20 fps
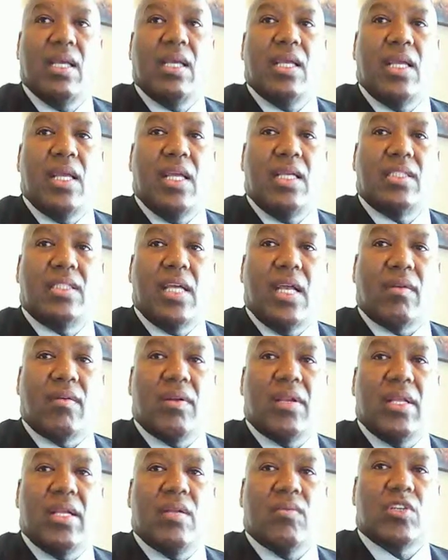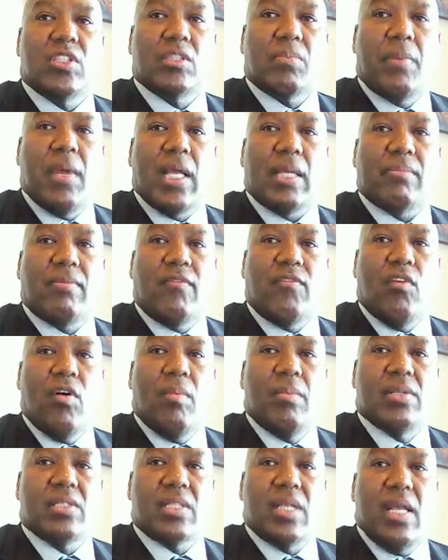integrity, respect,
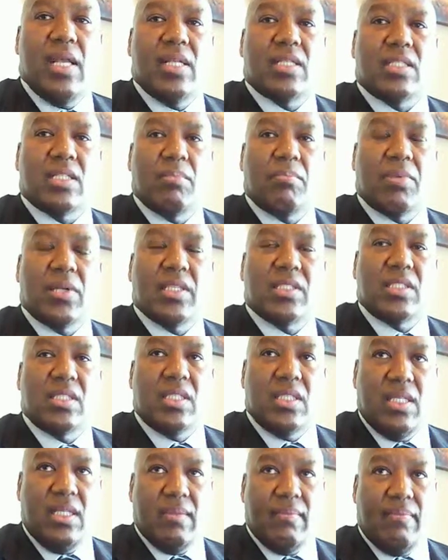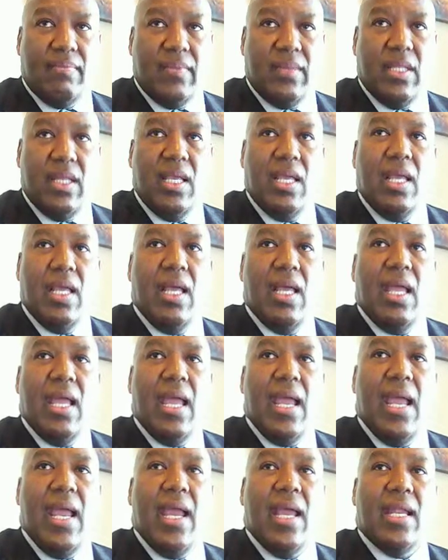performance, and simplicity,
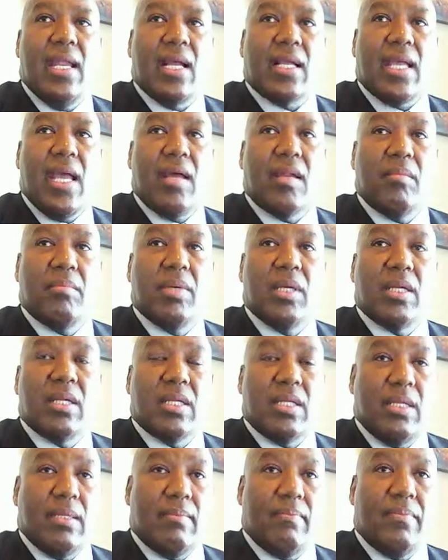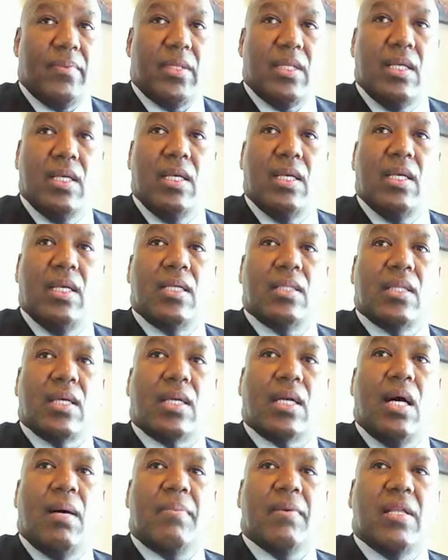and accountability. The
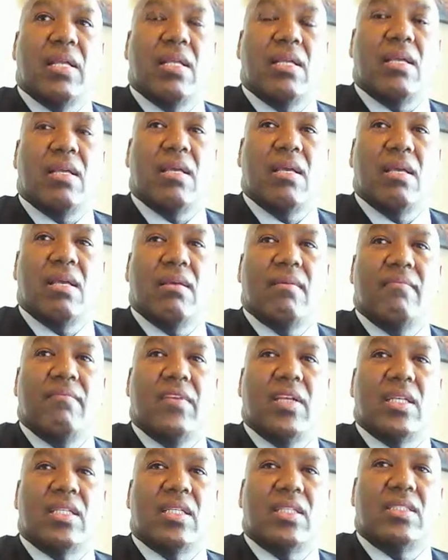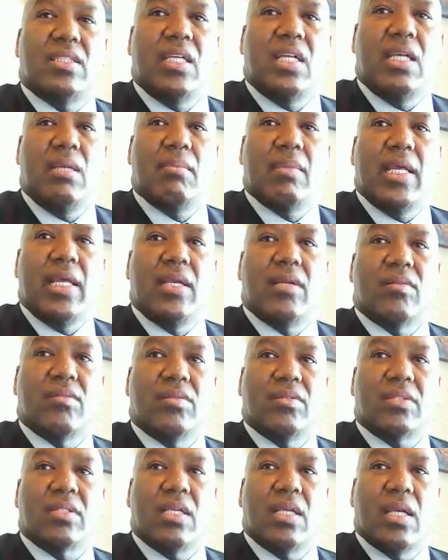company build the team
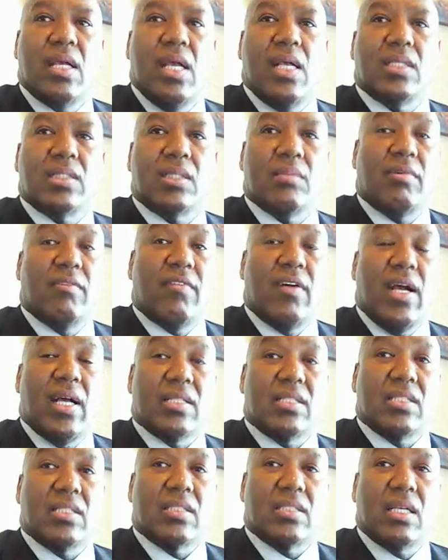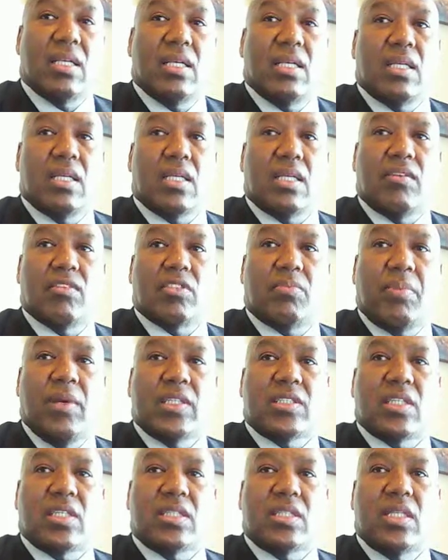leaders and supervisors give
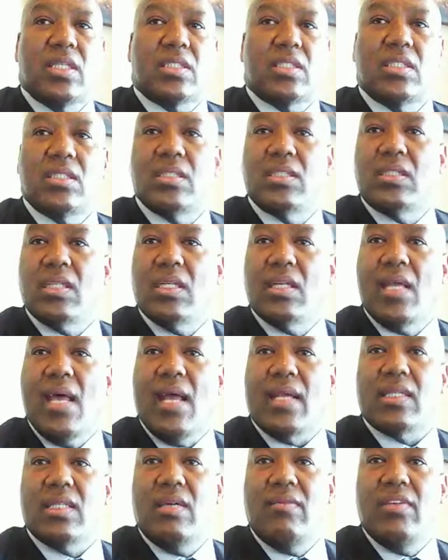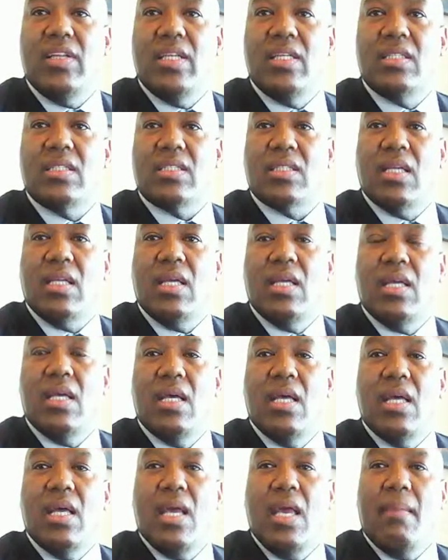special attention to the
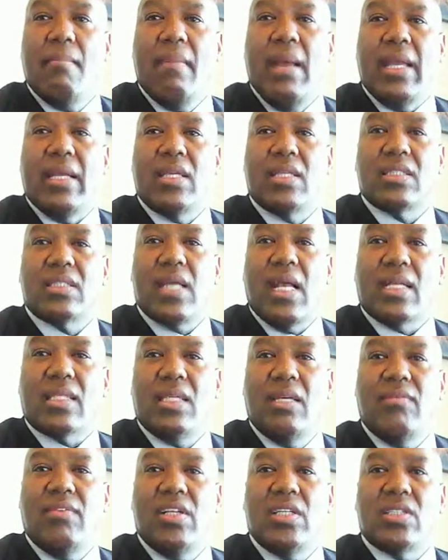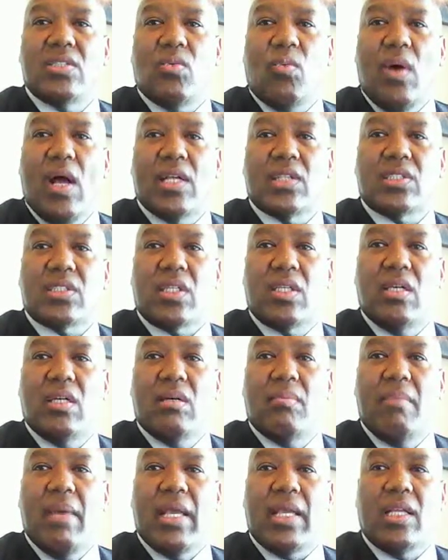maintenance activities, while
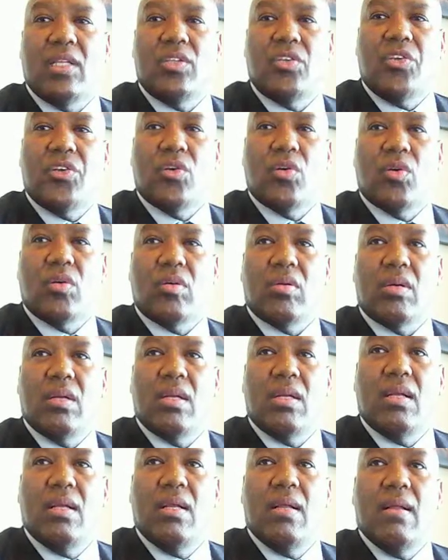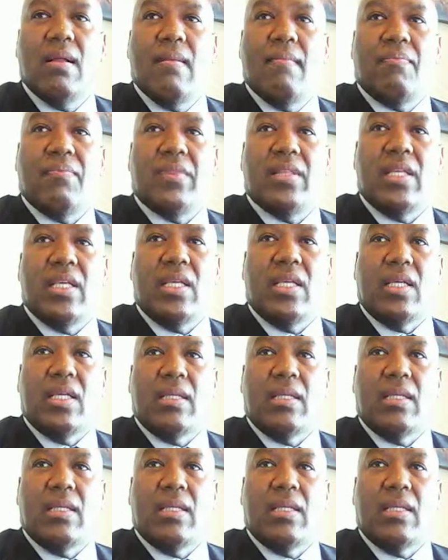still making sure the